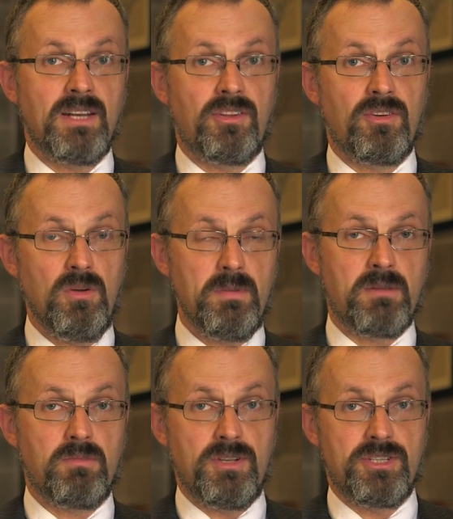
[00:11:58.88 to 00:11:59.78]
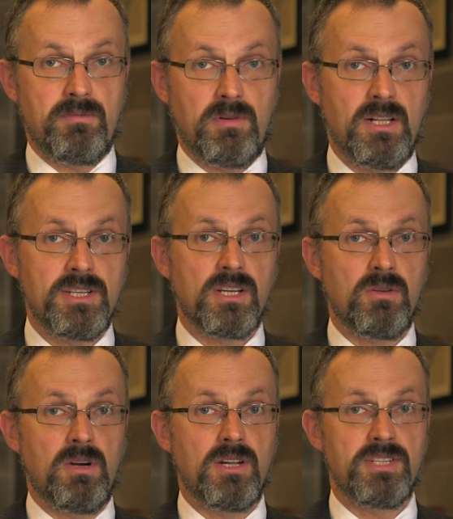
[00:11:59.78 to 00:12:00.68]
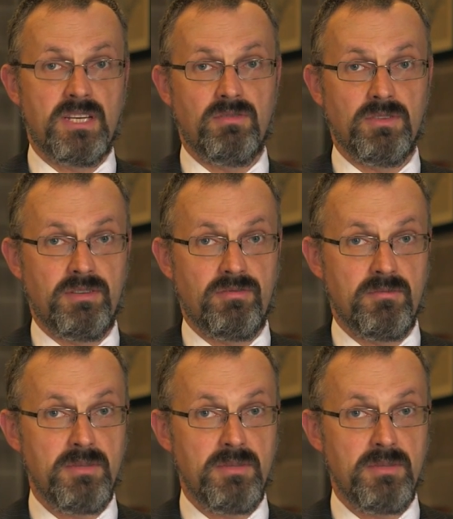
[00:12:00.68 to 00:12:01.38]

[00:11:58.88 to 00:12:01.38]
anthropic principle has acquired several different